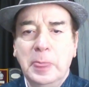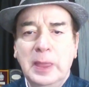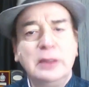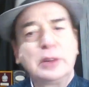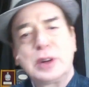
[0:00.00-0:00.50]

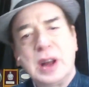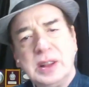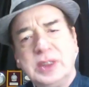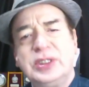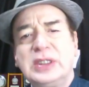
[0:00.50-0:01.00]
He would
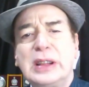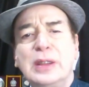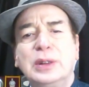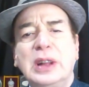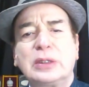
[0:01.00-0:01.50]
rather sit
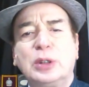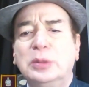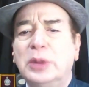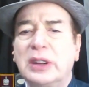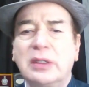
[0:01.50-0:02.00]
alone at
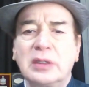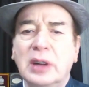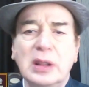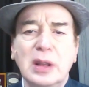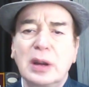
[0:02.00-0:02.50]
home or he would
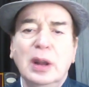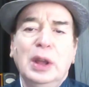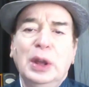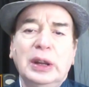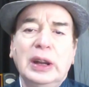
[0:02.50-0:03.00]
rather
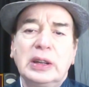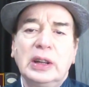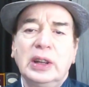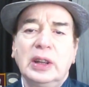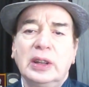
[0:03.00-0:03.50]
get
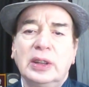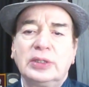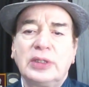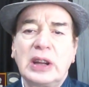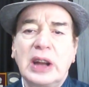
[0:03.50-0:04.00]
a
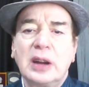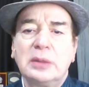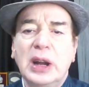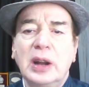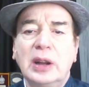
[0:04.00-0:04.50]

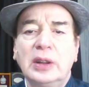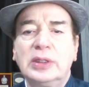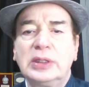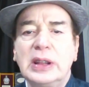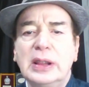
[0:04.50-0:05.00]
saregama and
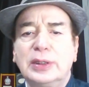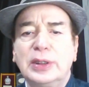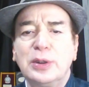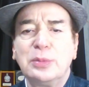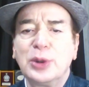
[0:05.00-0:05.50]
sit and
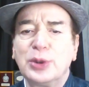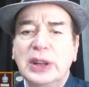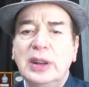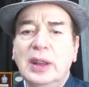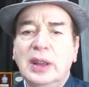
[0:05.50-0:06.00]
listen to
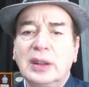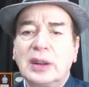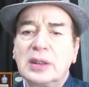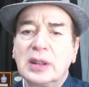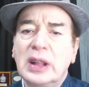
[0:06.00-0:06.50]
music
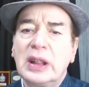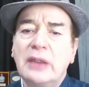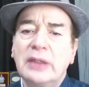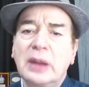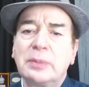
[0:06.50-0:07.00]
rather than
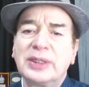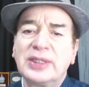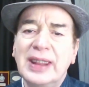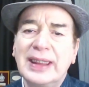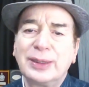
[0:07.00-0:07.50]
having a
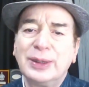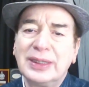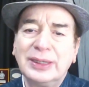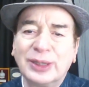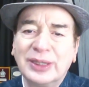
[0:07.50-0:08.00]
person like you
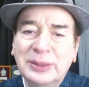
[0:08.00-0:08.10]
around.